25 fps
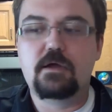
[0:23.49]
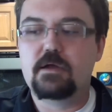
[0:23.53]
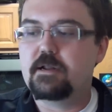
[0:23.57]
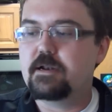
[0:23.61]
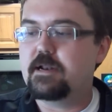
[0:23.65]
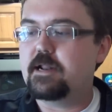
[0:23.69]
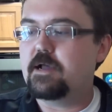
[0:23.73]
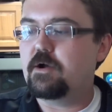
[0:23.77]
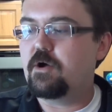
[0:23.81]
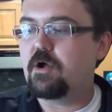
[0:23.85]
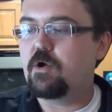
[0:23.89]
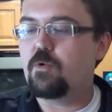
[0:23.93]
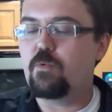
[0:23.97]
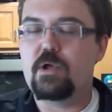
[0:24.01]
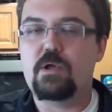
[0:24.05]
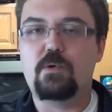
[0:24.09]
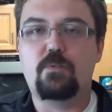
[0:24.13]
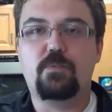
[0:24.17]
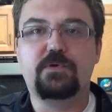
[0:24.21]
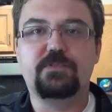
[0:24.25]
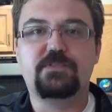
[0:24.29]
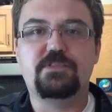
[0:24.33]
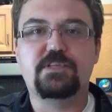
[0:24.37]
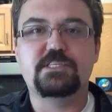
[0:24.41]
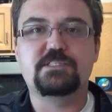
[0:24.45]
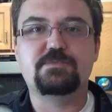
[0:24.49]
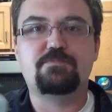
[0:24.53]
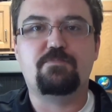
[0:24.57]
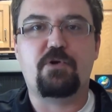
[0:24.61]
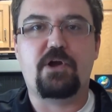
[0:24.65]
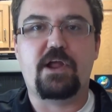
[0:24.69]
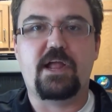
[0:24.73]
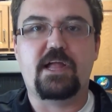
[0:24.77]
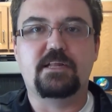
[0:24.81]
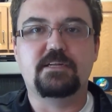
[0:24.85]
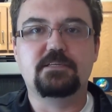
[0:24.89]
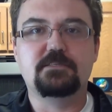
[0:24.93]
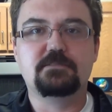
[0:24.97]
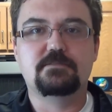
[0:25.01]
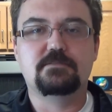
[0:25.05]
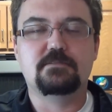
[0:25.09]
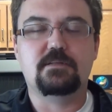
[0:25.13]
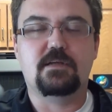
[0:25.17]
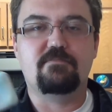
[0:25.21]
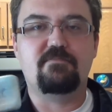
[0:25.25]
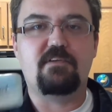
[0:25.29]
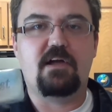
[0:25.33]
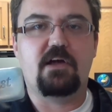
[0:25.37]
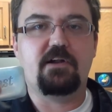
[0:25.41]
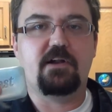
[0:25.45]
Now I went with this brand.
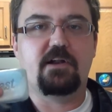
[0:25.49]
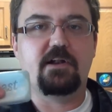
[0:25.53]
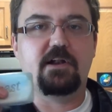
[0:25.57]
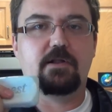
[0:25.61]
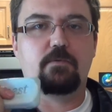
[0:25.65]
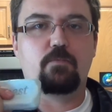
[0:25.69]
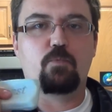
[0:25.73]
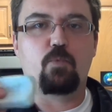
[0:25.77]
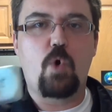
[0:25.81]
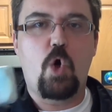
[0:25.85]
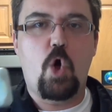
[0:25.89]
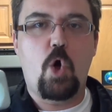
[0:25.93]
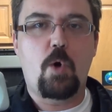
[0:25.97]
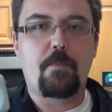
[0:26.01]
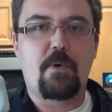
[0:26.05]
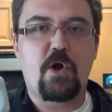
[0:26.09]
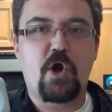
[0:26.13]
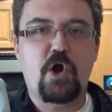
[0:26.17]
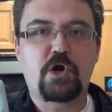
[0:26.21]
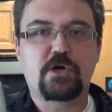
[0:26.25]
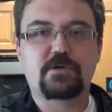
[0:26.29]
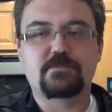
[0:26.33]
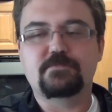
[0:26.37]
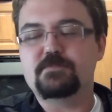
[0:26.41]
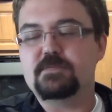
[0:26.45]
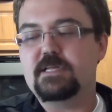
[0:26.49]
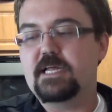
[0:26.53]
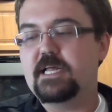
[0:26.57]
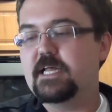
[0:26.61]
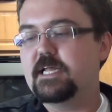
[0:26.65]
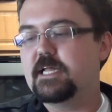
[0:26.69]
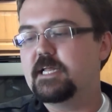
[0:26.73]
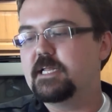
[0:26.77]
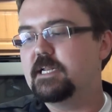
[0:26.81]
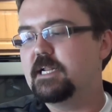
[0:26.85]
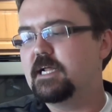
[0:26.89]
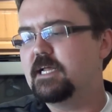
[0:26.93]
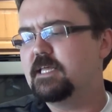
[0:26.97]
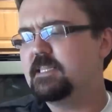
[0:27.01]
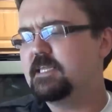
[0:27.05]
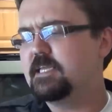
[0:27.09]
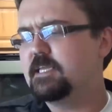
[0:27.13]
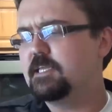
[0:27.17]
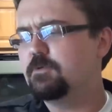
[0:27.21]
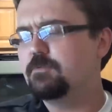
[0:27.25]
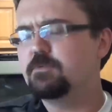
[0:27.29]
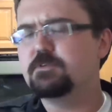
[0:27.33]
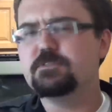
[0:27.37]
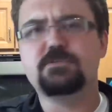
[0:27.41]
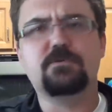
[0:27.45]
I found it at Walmart, and I
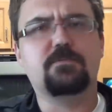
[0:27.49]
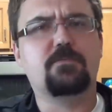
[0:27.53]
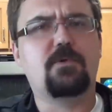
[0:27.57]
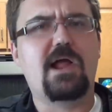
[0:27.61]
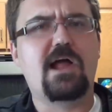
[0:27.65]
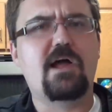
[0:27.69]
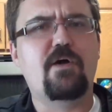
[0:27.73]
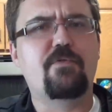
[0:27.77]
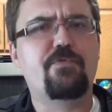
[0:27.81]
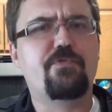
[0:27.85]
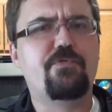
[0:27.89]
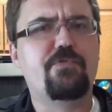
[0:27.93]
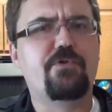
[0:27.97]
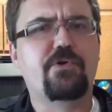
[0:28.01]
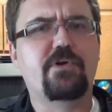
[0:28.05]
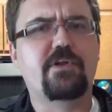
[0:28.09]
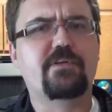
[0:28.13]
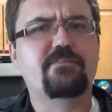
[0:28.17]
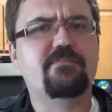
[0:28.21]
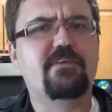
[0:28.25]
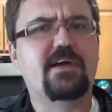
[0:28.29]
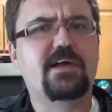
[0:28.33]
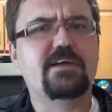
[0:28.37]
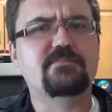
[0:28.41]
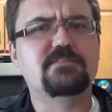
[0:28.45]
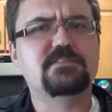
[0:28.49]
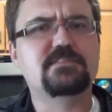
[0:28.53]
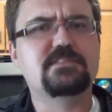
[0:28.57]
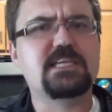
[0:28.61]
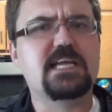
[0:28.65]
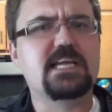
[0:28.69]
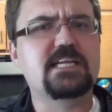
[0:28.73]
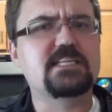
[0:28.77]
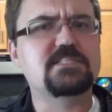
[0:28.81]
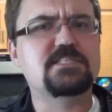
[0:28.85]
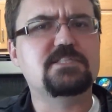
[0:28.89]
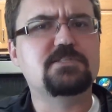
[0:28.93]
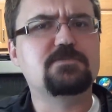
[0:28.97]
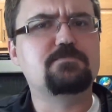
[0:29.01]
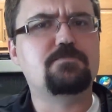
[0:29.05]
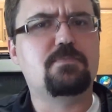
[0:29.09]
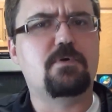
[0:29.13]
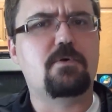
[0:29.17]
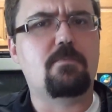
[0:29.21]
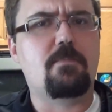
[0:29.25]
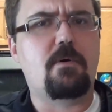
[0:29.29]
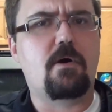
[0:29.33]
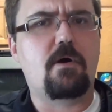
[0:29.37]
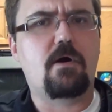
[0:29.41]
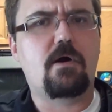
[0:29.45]
think it was around 35 cents
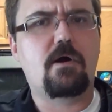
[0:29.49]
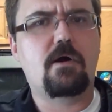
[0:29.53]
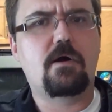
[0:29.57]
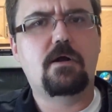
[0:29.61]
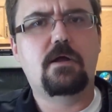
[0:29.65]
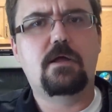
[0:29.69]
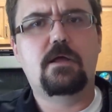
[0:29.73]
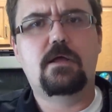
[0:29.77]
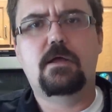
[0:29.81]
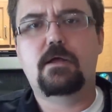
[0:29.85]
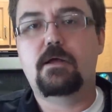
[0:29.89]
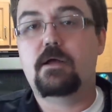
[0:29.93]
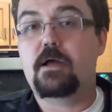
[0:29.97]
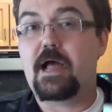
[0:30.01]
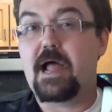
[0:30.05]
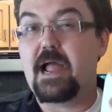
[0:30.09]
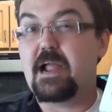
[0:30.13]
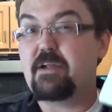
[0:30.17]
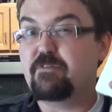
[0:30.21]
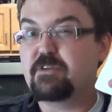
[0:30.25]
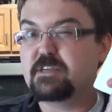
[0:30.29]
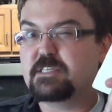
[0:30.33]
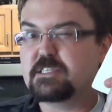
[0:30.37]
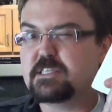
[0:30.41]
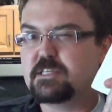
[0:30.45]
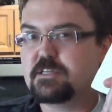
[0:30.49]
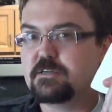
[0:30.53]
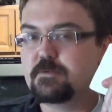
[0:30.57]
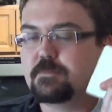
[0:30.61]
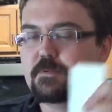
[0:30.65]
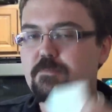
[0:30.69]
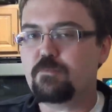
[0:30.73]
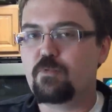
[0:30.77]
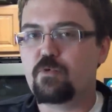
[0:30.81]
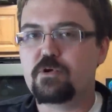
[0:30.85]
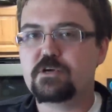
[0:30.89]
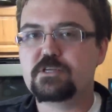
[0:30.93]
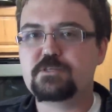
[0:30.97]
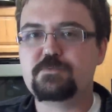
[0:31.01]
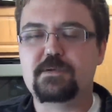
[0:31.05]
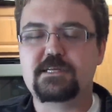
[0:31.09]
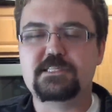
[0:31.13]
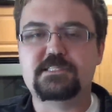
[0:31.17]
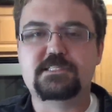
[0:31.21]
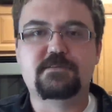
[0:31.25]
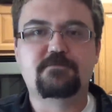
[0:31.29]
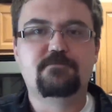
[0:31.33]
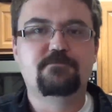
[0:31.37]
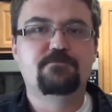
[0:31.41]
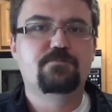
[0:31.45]
per bar. Ivory's a little bit more
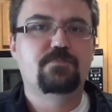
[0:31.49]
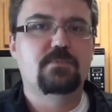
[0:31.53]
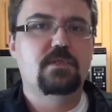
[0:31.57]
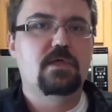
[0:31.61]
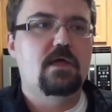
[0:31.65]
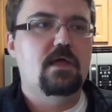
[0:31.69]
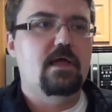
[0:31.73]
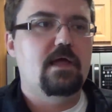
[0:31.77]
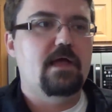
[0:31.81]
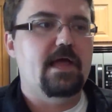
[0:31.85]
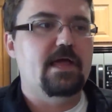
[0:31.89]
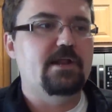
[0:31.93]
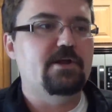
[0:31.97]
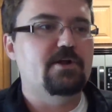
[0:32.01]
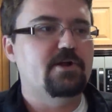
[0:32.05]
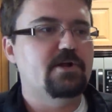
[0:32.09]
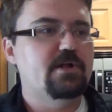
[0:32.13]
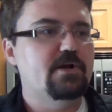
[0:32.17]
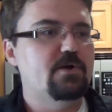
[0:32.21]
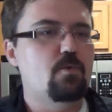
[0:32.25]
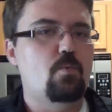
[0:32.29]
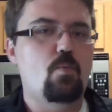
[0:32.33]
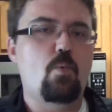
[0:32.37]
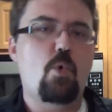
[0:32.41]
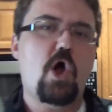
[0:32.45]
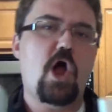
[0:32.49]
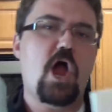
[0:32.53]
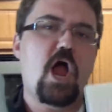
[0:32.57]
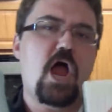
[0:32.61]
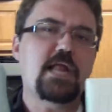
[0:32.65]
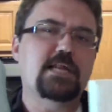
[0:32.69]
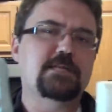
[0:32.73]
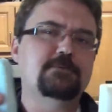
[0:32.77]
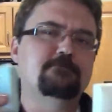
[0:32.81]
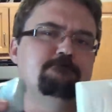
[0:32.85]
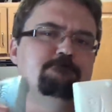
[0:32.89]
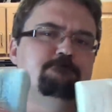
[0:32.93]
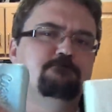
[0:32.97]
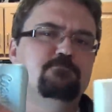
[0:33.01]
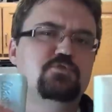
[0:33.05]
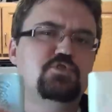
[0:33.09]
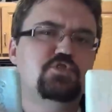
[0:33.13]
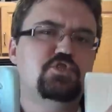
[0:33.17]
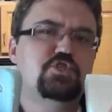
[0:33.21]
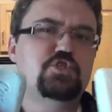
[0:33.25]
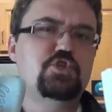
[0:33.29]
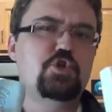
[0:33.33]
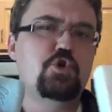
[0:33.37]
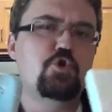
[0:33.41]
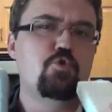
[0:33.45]
expensive. And you're going to want
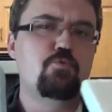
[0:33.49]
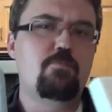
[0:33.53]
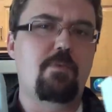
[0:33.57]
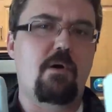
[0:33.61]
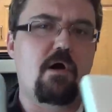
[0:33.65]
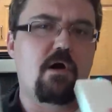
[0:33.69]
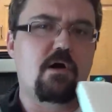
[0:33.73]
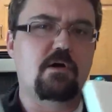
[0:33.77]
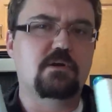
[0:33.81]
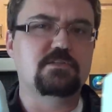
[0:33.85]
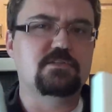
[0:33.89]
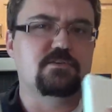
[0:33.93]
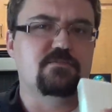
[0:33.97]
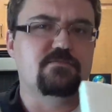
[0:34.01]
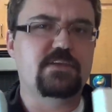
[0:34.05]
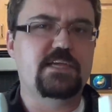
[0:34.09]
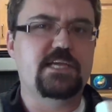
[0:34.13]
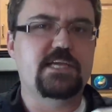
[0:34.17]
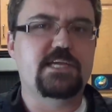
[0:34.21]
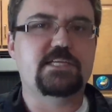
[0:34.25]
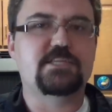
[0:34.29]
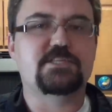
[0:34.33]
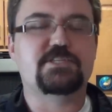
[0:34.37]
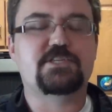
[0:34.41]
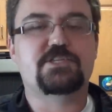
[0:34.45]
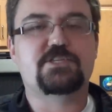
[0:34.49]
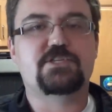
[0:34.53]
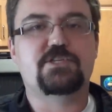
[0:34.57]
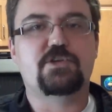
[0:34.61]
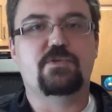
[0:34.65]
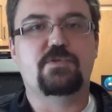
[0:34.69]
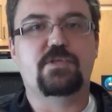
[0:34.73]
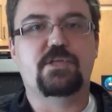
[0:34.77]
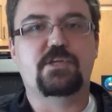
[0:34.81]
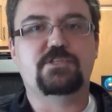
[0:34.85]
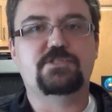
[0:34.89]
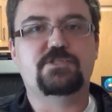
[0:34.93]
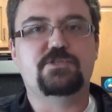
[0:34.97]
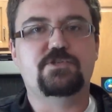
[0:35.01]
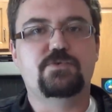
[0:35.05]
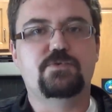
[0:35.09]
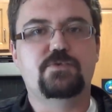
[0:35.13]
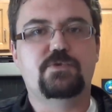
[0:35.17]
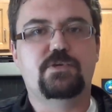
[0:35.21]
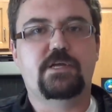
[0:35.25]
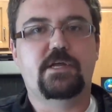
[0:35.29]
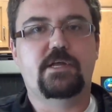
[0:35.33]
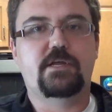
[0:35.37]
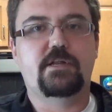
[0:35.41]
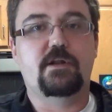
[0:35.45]
two bars of each so that you
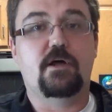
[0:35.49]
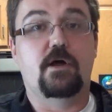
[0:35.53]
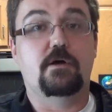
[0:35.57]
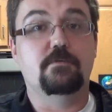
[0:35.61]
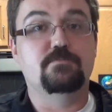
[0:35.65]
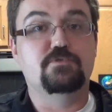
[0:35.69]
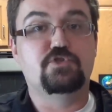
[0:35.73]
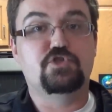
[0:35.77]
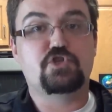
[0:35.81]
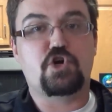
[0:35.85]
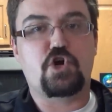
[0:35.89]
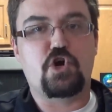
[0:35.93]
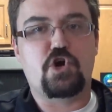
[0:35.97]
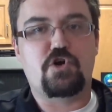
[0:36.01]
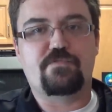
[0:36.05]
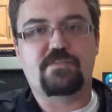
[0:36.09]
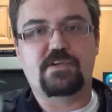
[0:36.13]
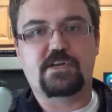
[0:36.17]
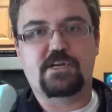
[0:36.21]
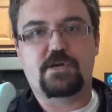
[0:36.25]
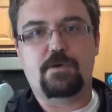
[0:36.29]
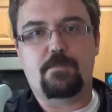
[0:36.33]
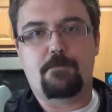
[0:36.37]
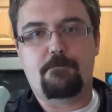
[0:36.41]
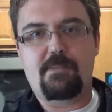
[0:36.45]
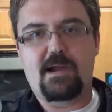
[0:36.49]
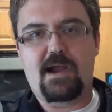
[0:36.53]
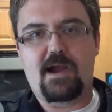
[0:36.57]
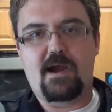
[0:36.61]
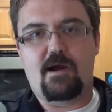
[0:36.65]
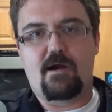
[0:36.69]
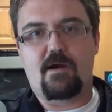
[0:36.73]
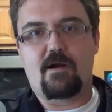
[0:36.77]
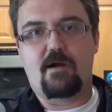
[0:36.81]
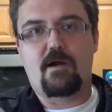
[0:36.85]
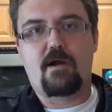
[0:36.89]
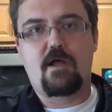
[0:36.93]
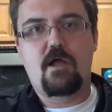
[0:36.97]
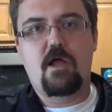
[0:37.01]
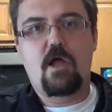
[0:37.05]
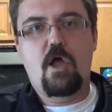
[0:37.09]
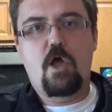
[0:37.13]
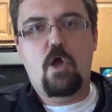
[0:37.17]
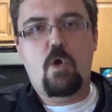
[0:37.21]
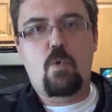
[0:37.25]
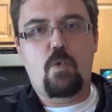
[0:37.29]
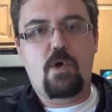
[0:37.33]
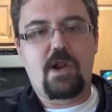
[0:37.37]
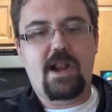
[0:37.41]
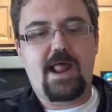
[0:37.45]
can observe and compare
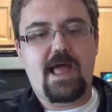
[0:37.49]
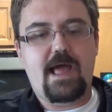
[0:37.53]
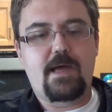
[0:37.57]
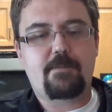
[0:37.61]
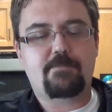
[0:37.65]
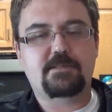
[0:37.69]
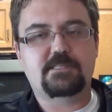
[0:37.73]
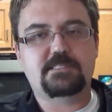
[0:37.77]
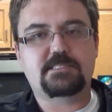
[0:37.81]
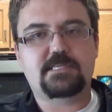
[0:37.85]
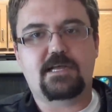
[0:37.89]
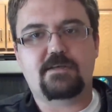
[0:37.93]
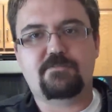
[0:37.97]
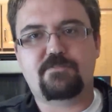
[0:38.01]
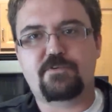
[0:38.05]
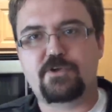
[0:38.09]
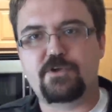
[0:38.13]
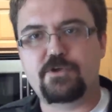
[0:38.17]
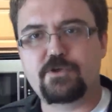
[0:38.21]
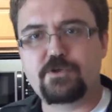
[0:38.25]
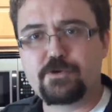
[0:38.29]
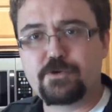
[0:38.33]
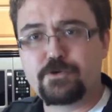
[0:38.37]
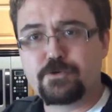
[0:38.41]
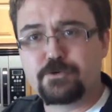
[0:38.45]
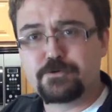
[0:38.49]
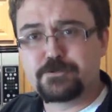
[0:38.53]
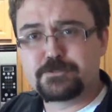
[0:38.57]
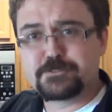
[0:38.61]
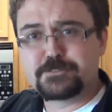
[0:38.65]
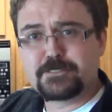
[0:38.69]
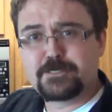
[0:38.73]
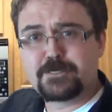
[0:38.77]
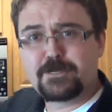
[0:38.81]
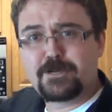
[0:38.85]
what happens after you use